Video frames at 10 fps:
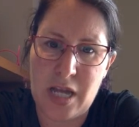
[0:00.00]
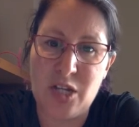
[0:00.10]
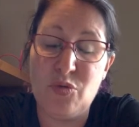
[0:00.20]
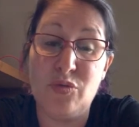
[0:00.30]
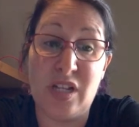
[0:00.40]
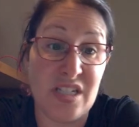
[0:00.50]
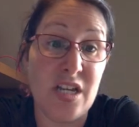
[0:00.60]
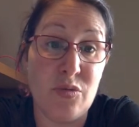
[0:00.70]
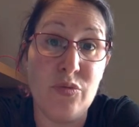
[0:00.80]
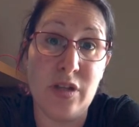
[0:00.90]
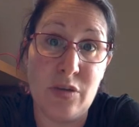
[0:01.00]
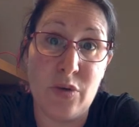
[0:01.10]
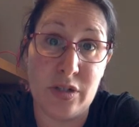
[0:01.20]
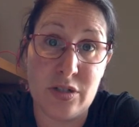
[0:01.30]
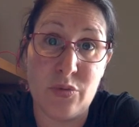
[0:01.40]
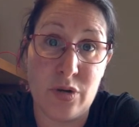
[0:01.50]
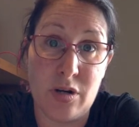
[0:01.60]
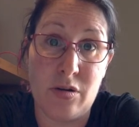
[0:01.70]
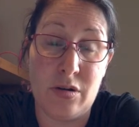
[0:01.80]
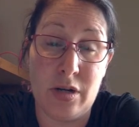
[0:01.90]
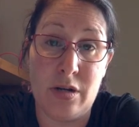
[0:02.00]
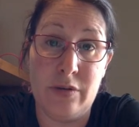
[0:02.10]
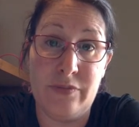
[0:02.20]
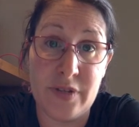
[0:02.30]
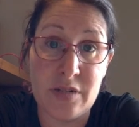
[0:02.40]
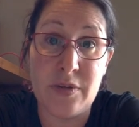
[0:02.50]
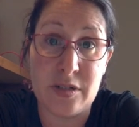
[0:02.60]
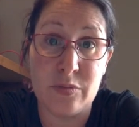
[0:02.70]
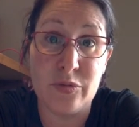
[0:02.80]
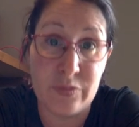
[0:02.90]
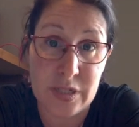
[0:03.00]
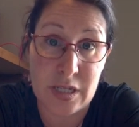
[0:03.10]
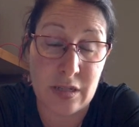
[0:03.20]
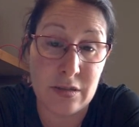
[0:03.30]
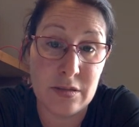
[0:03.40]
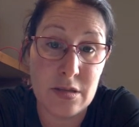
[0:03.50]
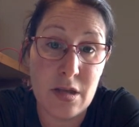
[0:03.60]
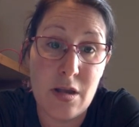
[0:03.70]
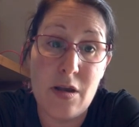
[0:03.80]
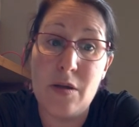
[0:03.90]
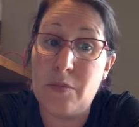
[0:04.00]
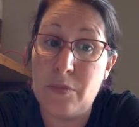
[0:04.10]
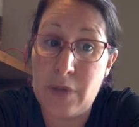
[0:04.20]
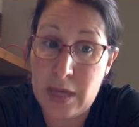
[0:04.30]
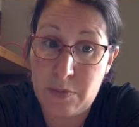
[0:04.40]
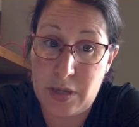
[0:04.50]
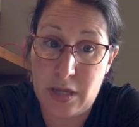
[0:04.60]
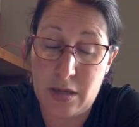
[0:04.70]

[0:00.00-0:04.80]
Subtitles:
and let's say you really wanted to work on fundamental movement skills, maybe